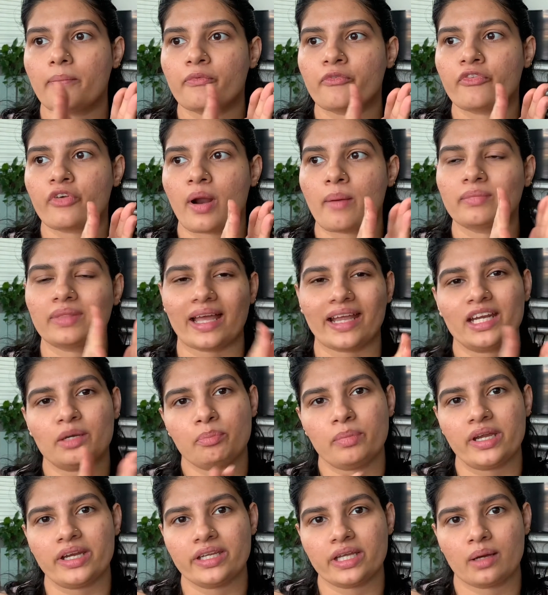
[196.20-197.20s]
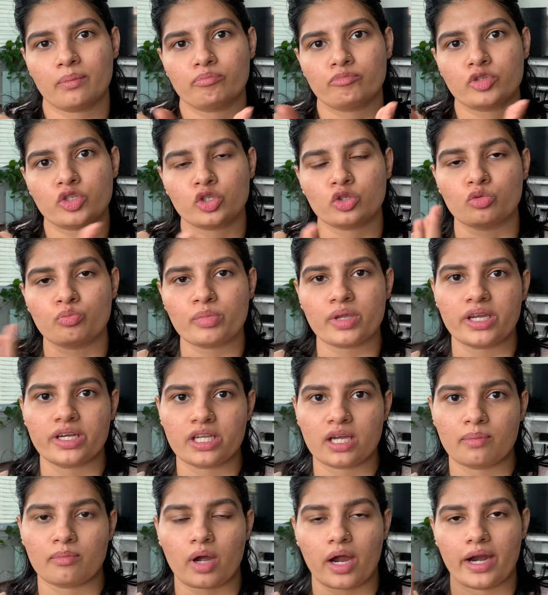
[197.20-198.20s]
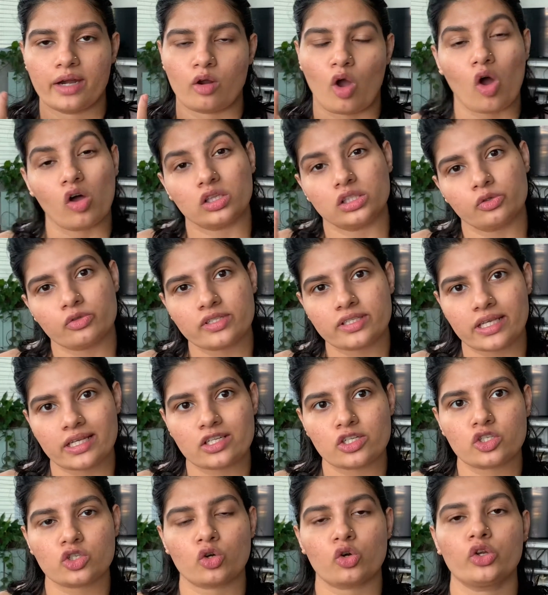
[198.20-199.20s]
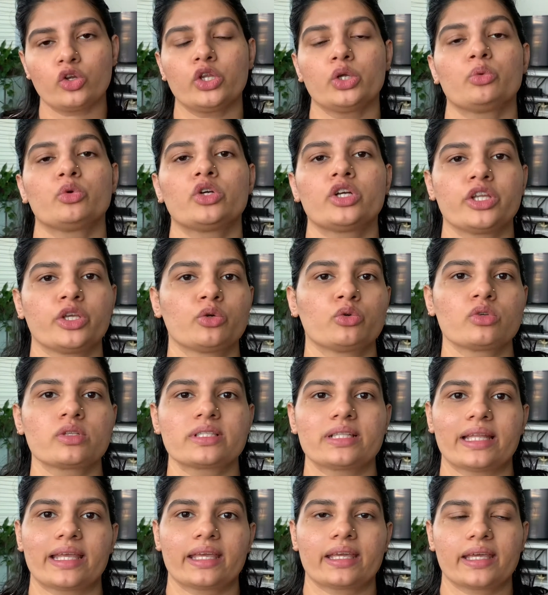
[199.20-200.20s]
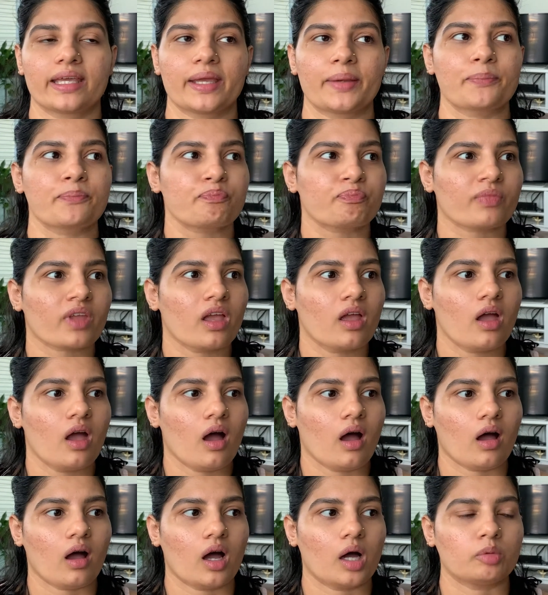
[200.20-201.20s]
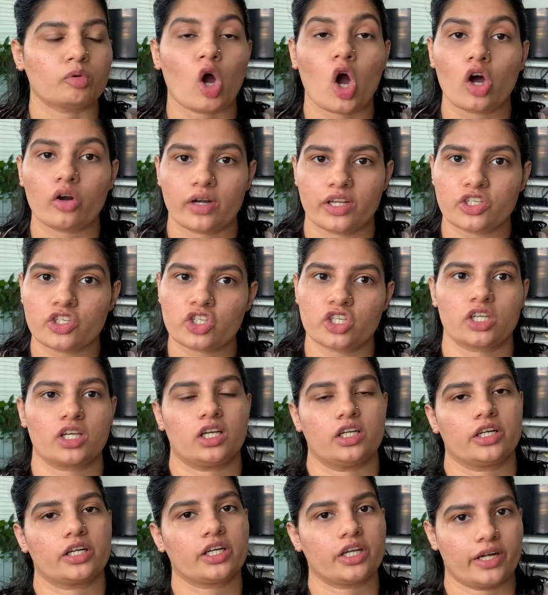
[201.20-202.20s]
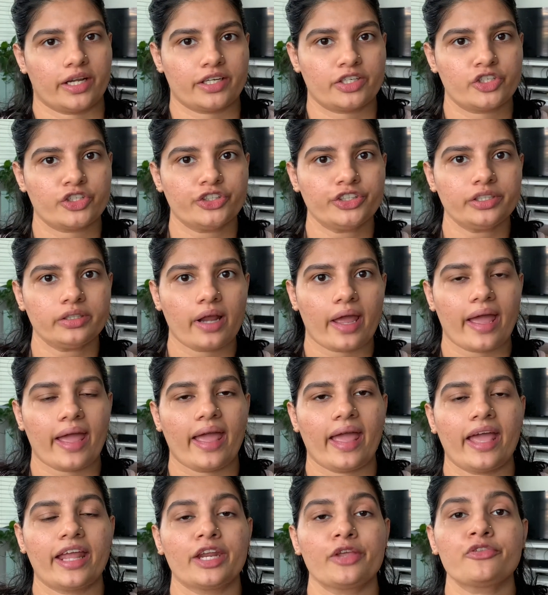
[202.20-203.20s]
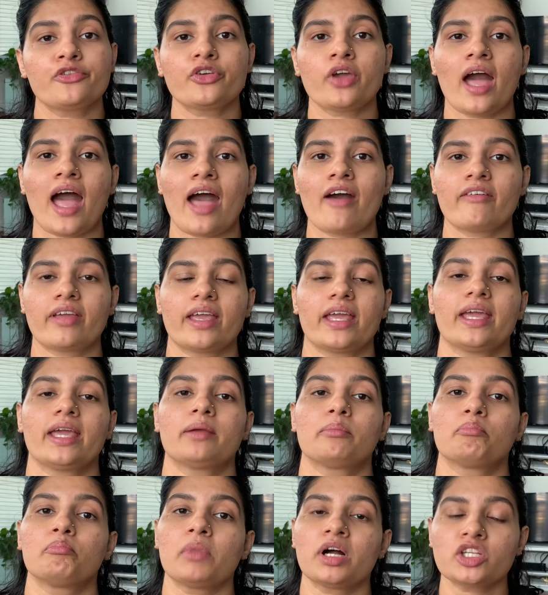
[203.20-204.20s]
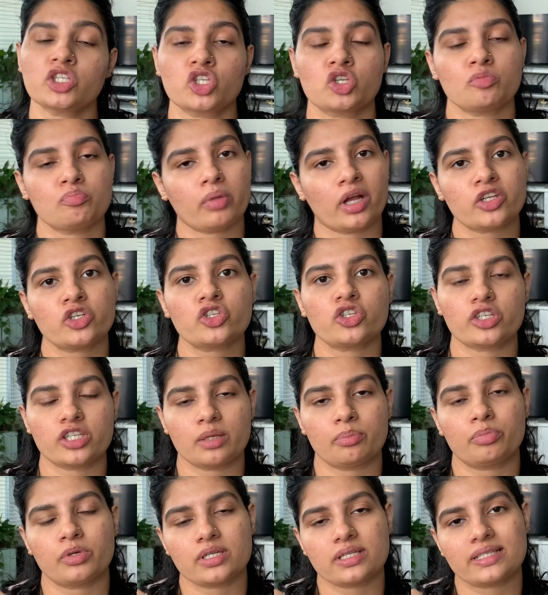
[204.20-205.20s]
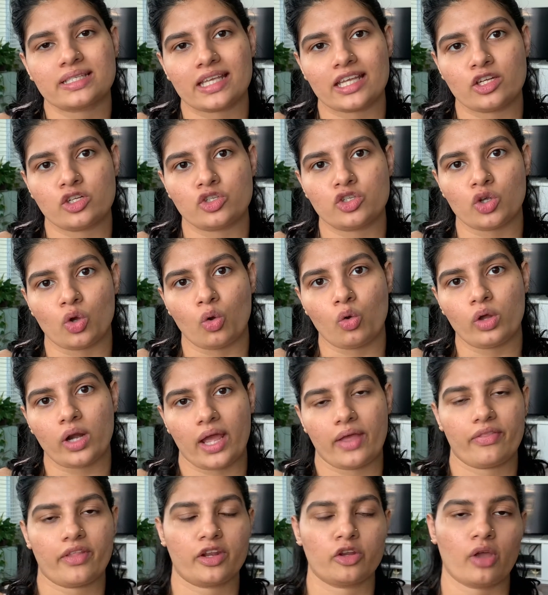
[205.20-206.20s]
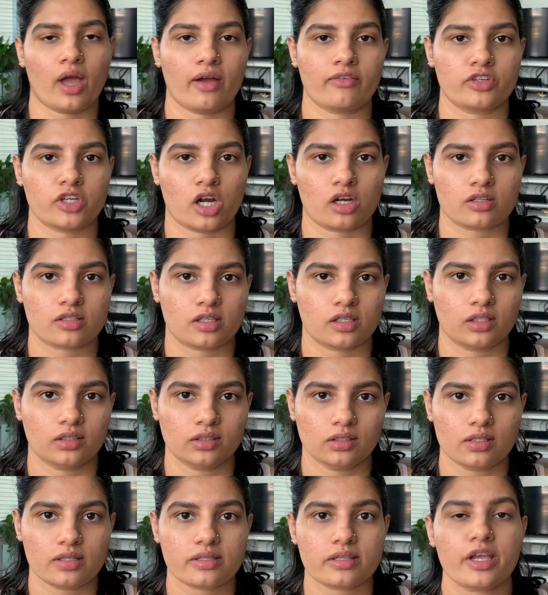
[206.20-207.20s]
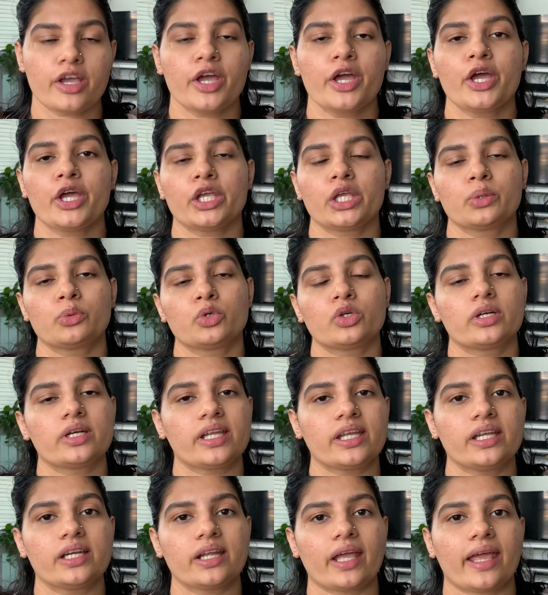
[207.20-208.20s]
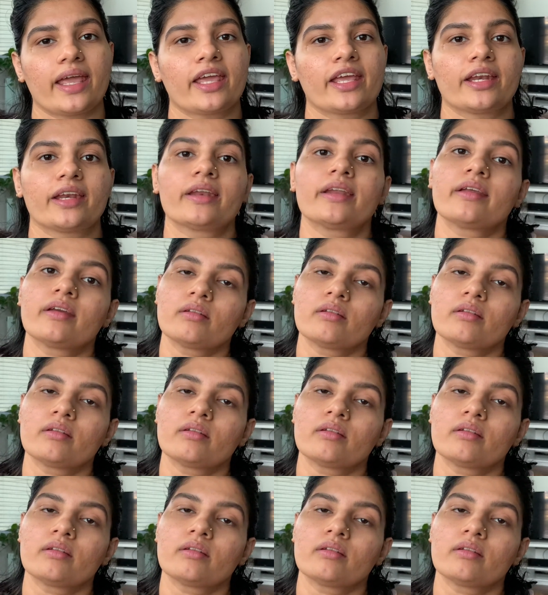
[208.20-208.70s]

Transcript: from light medium to medium and olive skin tone, you would use like a orange color corrector. And if you have a much deeper skin tone and then you have dark circles, you would need an